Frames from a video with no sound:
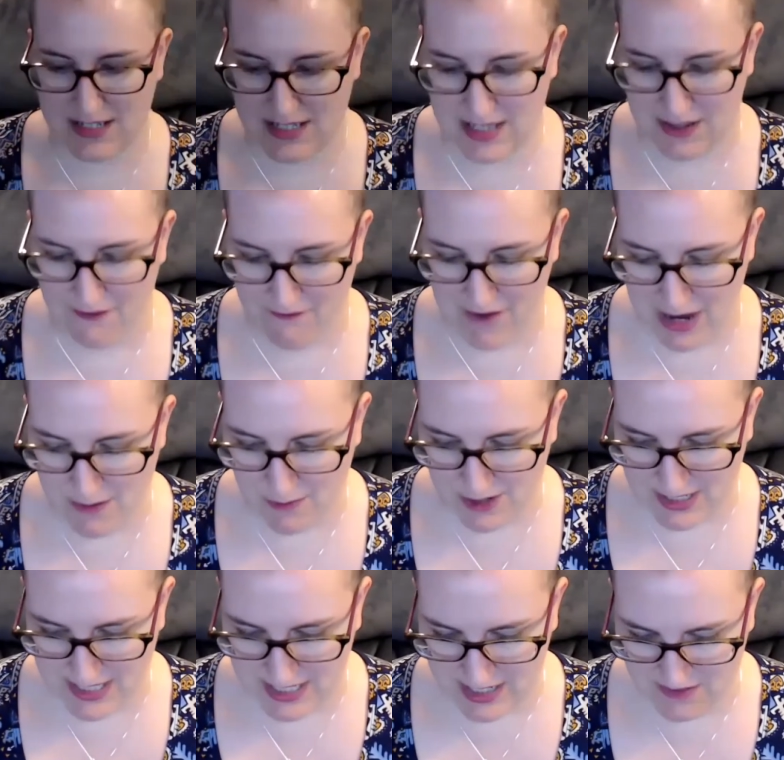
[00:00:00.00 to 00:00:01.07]
the
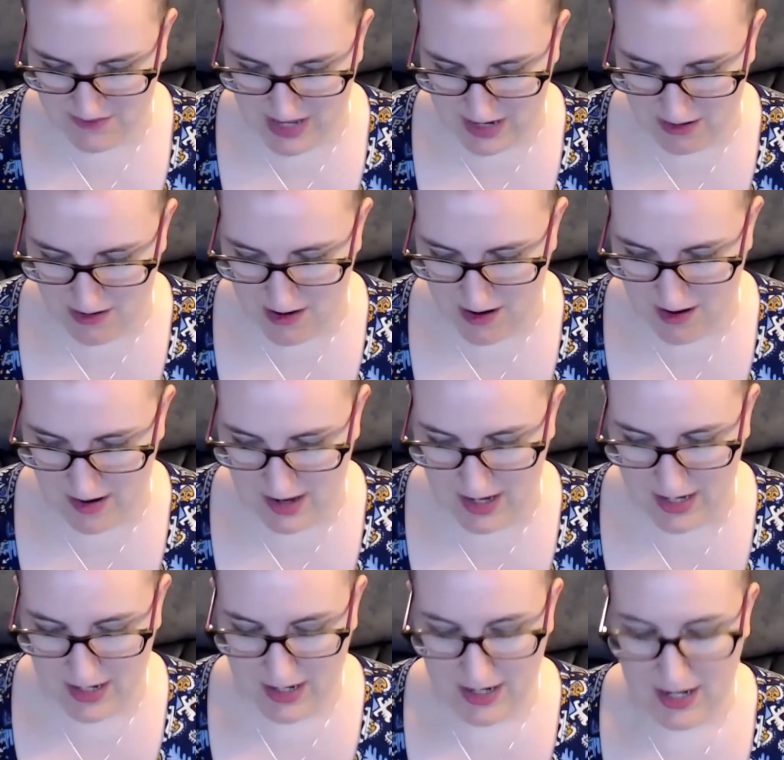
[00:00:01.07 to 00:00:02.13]
vibrancy of that card.
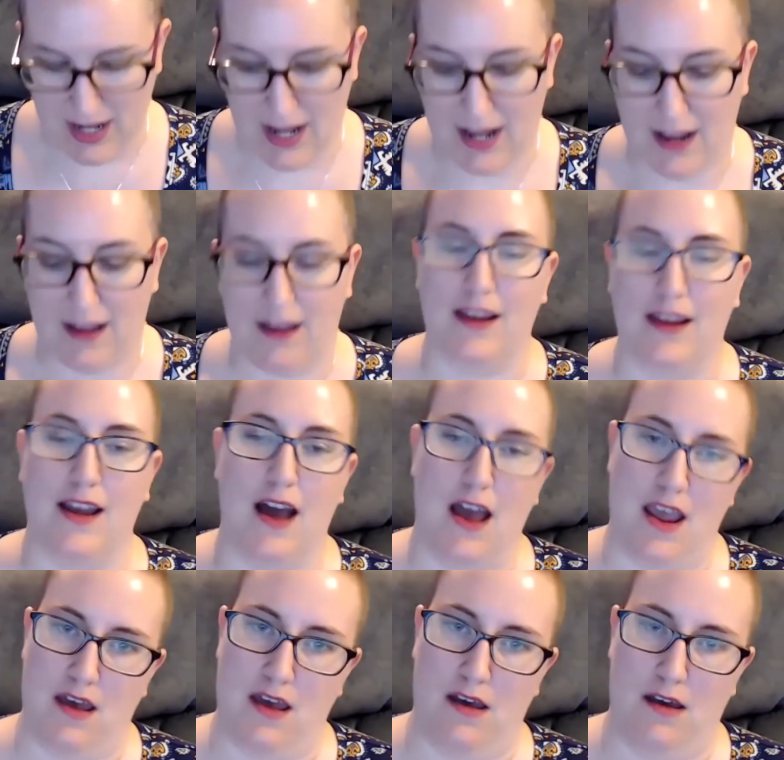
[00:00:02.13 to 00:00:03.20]

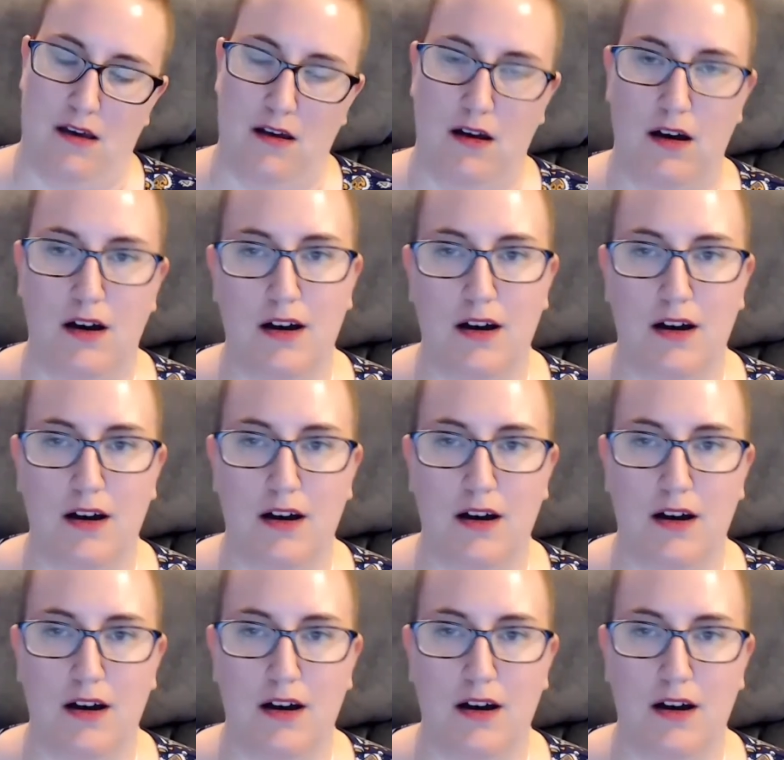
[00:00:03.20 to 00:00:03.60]
Gaia, oh.